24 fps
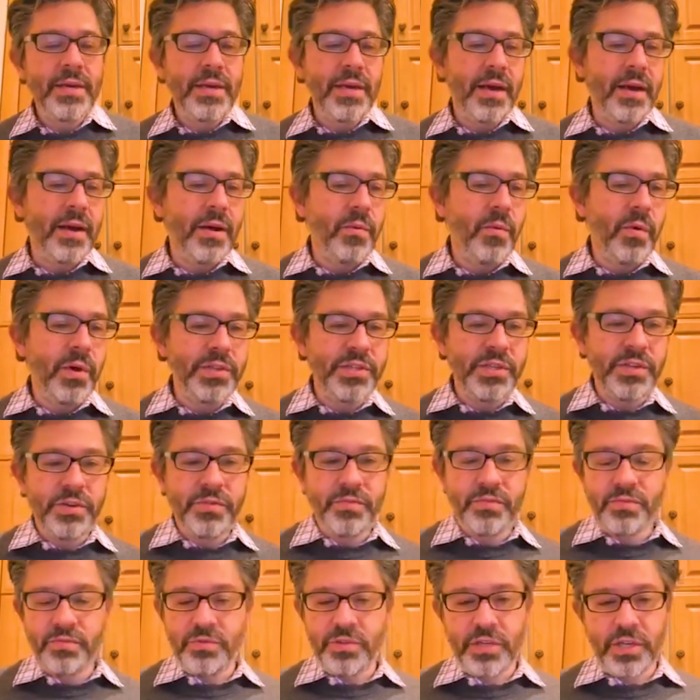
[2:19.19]

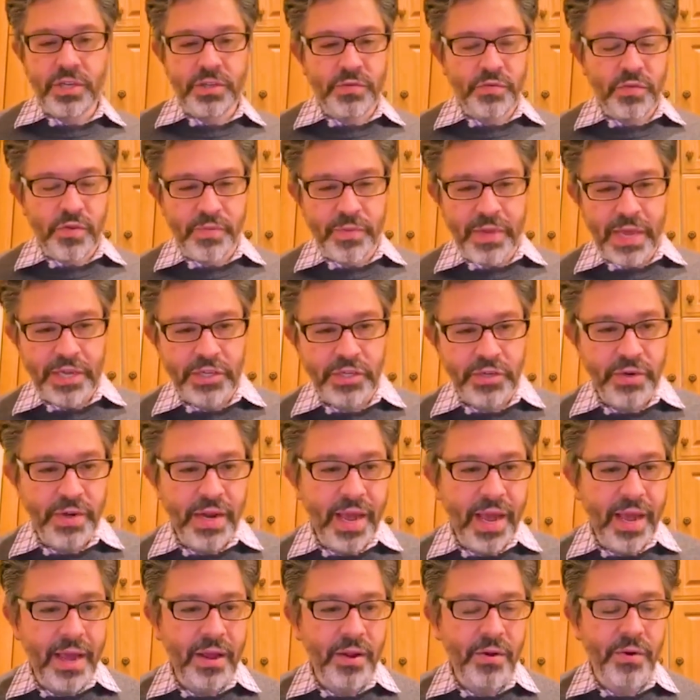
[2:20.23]
wasn't just from
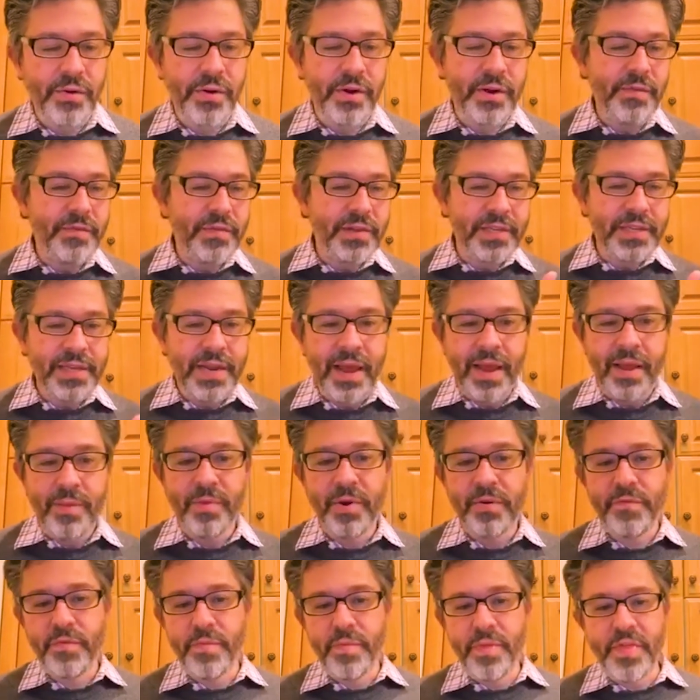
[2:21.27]
yesterday or even today,
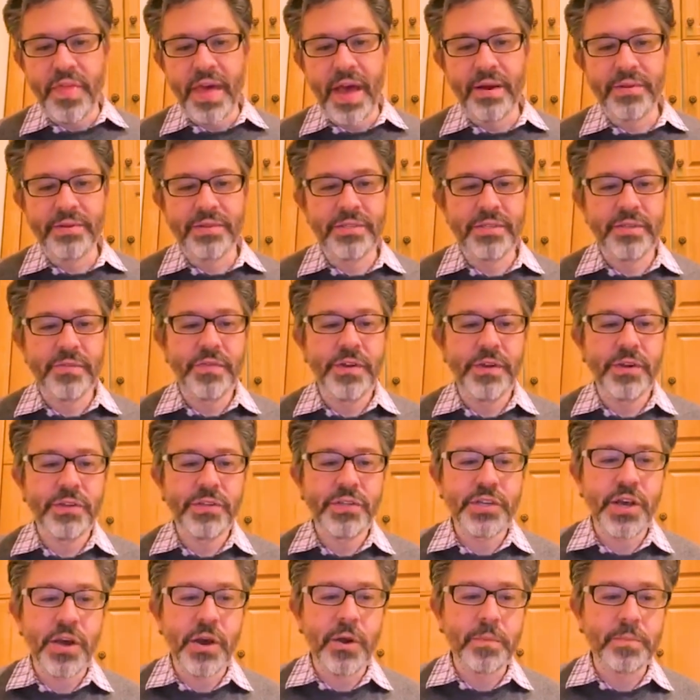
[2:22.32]
but from thousands of years
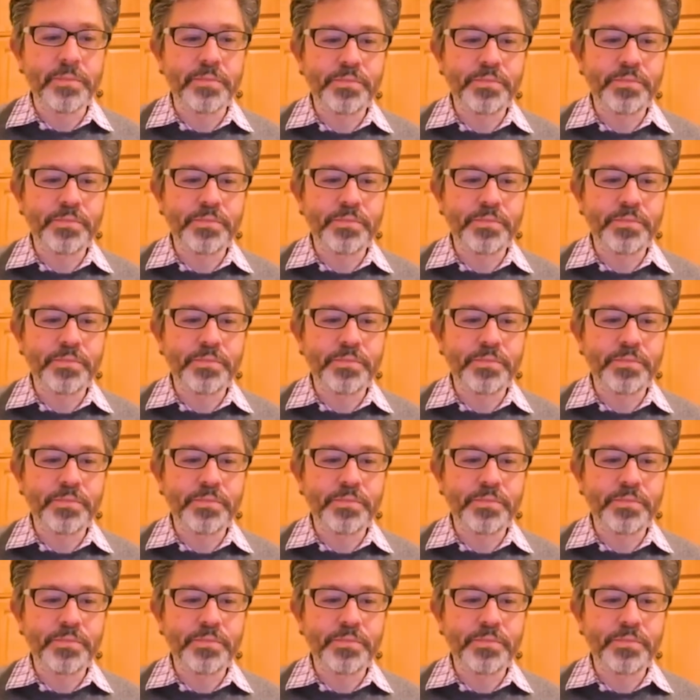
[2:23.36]
ago.